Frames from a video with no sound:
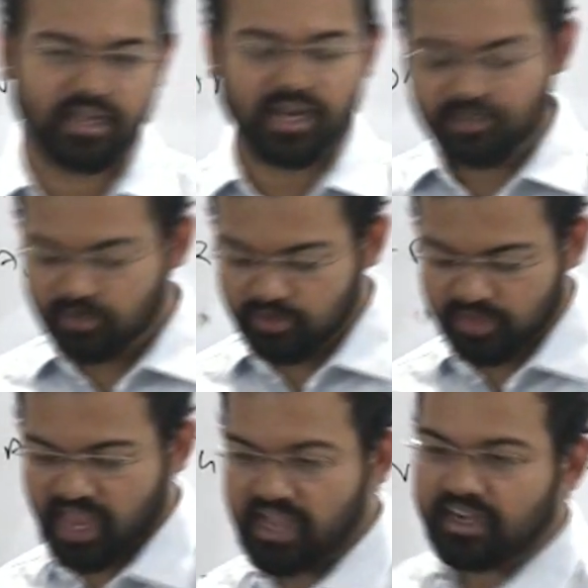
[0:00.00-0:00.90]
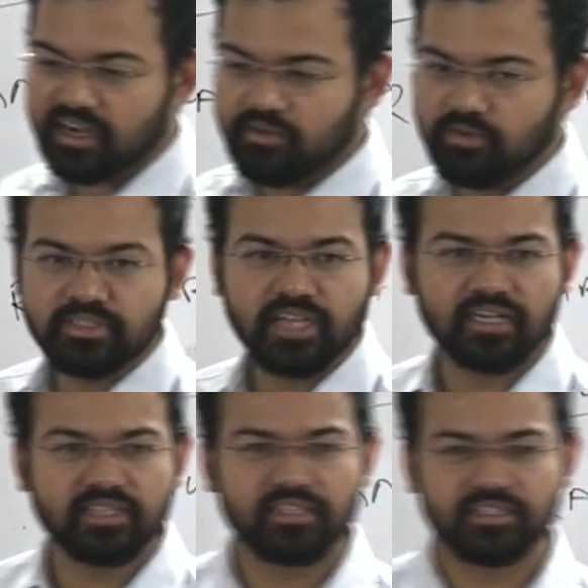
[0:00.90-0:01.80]
I don't know kya kar rahe ho. 4
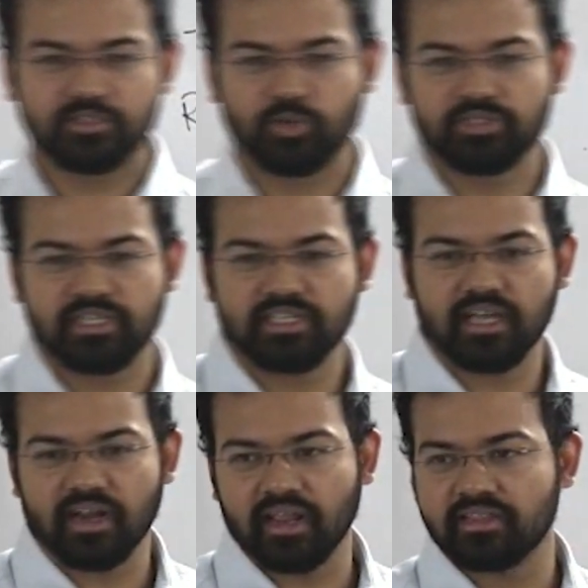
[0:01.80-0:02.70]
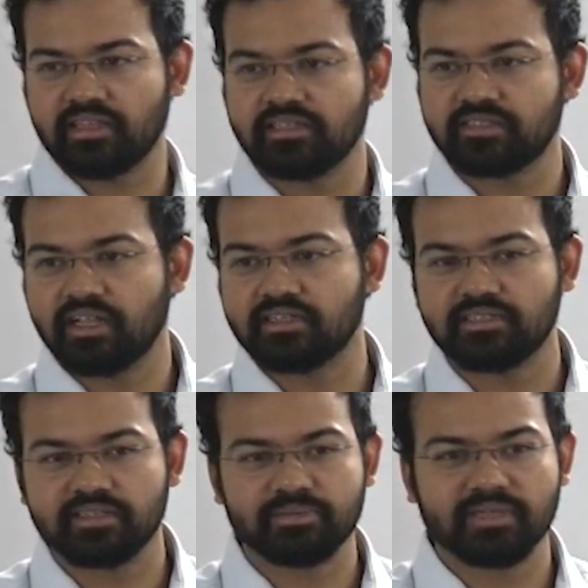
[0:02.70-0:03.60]
saal se soch hi ja rahe hain. 3 saal
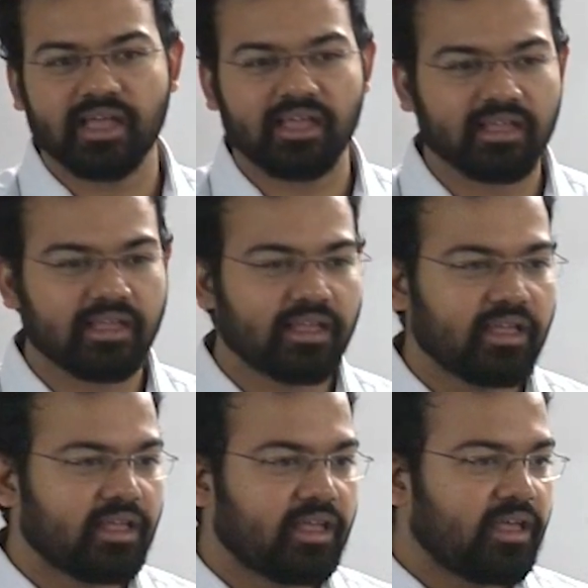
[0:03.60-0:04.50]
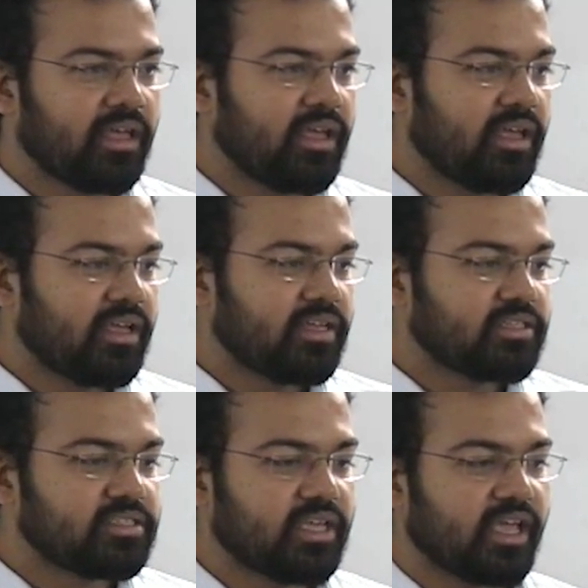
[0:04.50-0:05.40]
se jab se aaye.
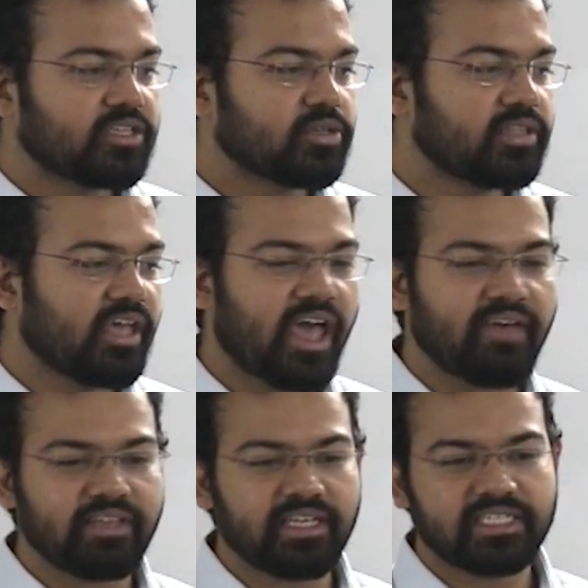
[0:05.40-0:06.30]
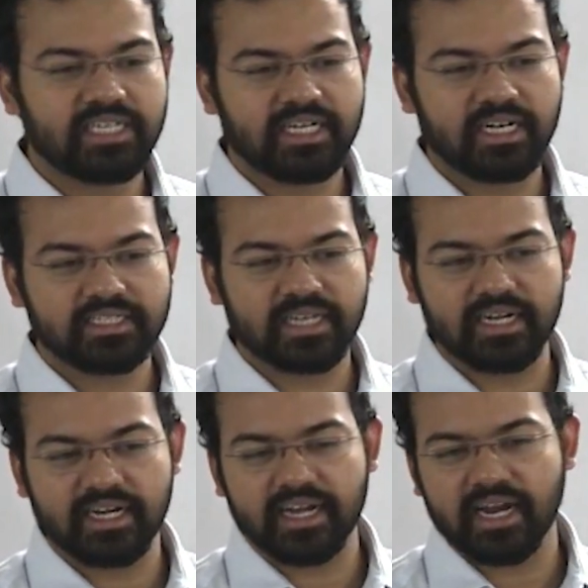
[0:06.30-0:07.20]
Theek hai, so they have initiated
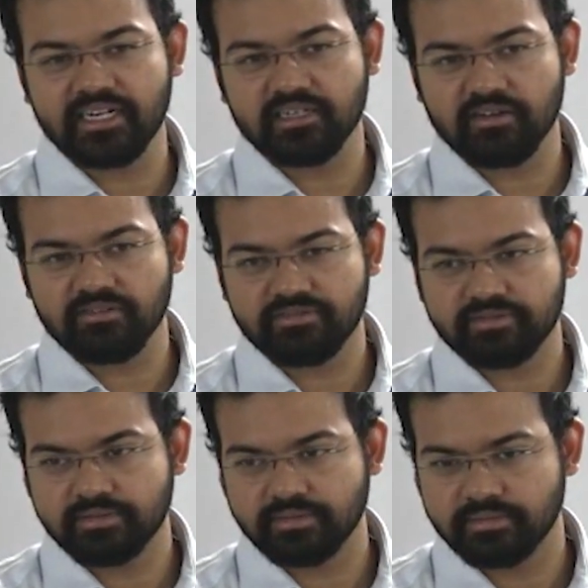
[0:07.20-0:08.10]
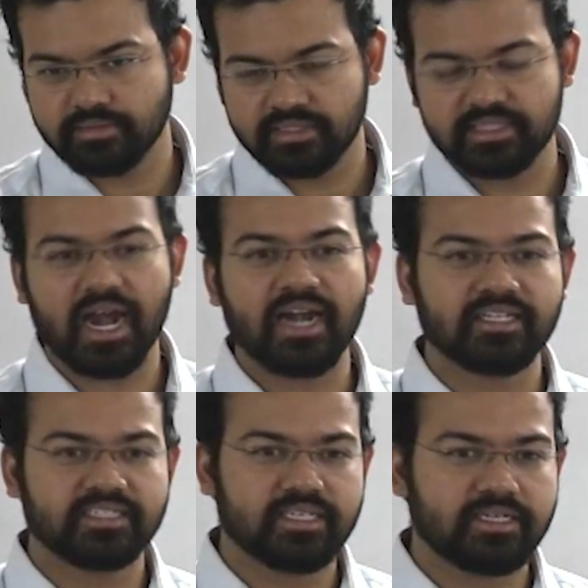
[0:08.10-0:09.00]
certain kind of
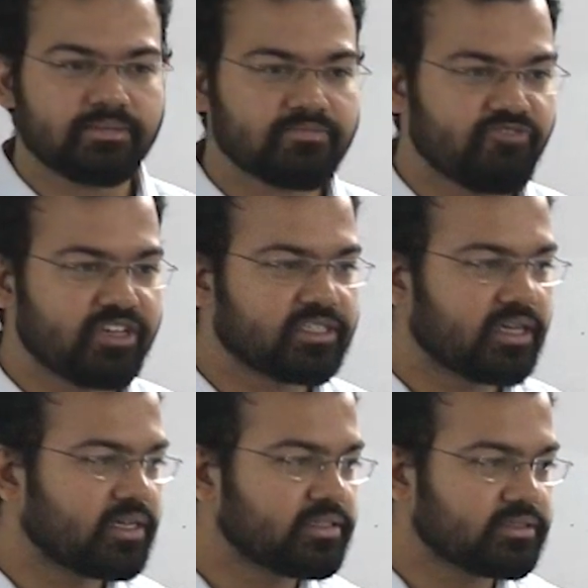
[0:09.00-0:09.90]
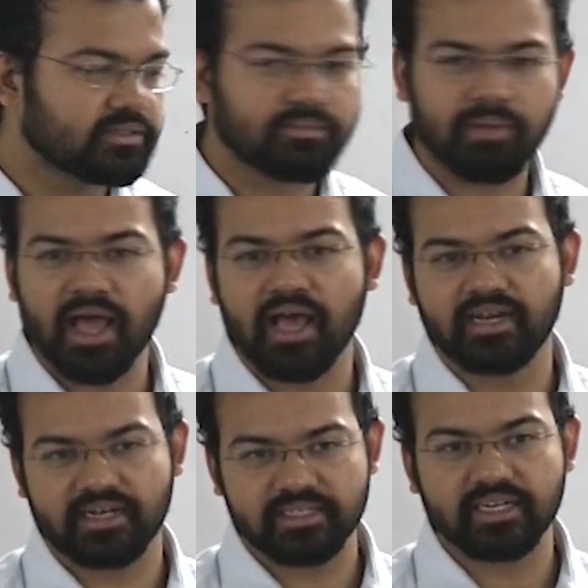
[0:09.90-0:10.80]
strategy, vision,
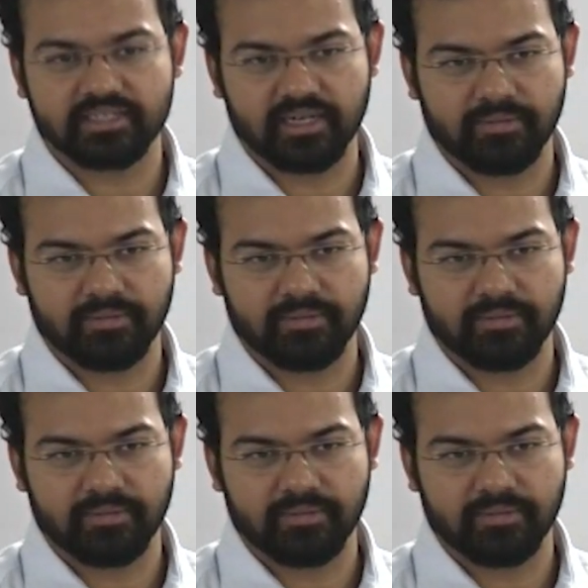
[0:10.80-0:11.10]
plan, etc.